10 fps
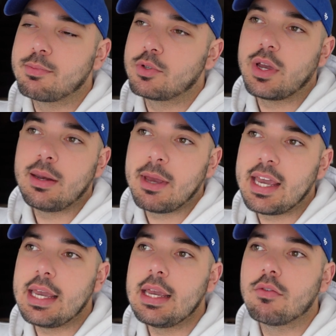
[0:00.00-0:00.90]
between
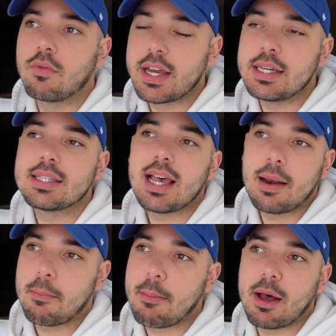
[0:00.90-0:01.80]
me, Reese,
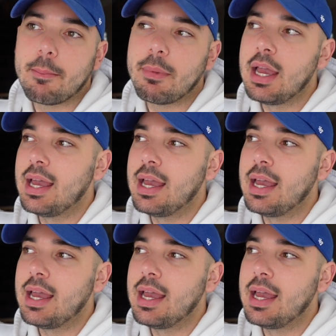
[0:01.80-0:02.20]
and my mum.